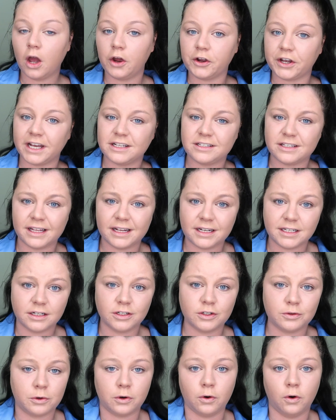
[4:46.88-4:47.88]
Okay, so that
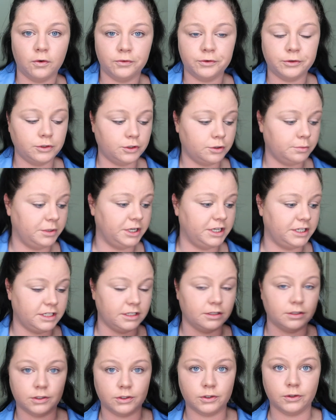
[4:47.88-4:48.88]
didn't do an awful job, but it
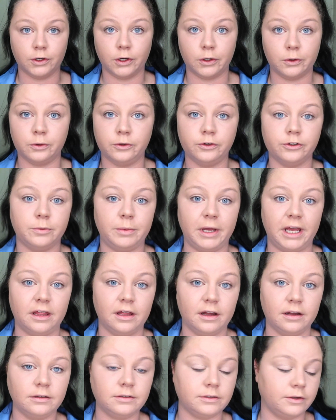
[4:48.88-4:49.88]
didn't do a good job
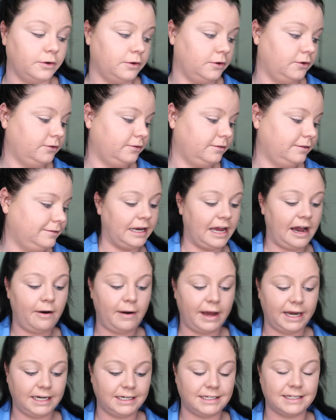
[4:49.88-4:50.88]
either. So now
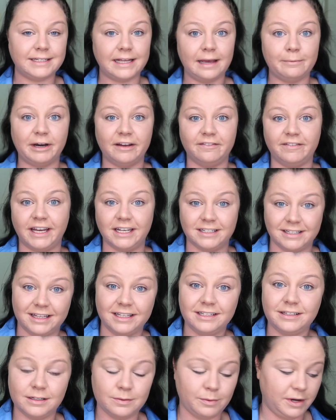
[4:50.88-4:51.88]
I need to set my face, and
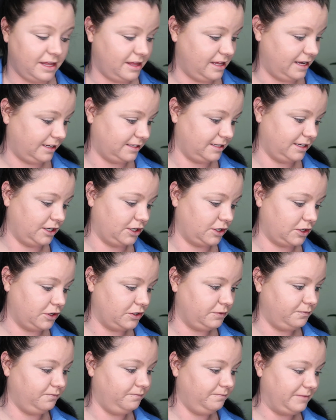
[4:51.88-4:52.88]
this is where things are going to
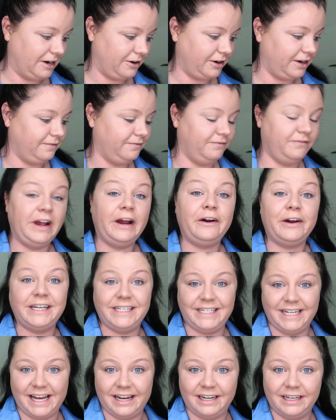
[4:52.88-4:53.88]
go very, very
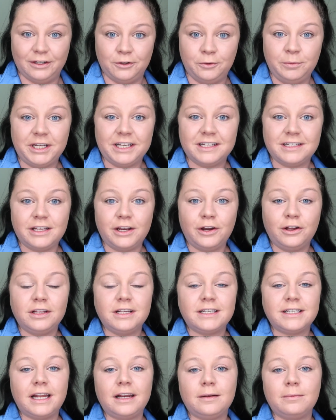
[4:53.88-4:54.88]
downhill, because the
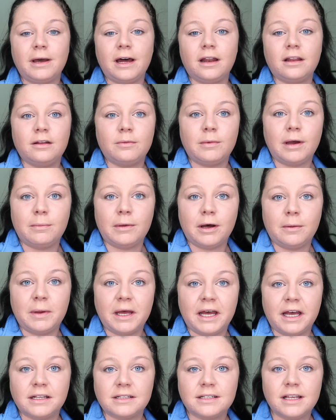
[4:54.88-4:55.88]
only setting powder that my mum
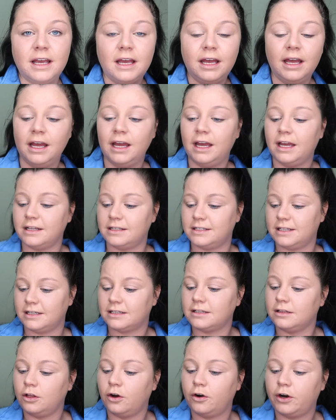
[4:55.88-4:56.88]
has is
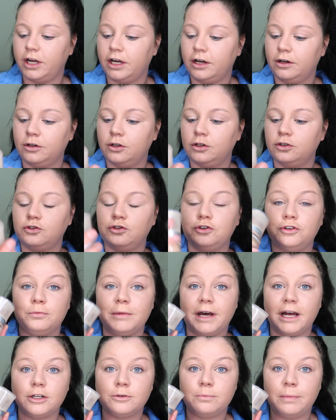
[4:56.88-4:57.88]
this L'Oreal True
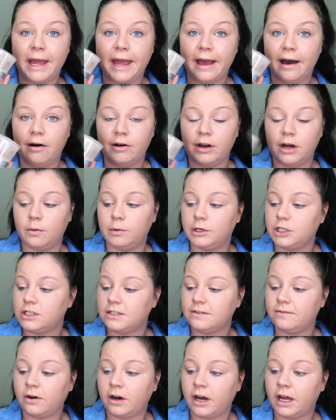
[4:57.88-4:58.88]
Match powder, which
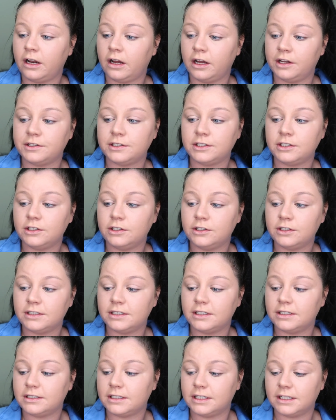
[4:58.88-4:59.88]
is fine. I used to use this.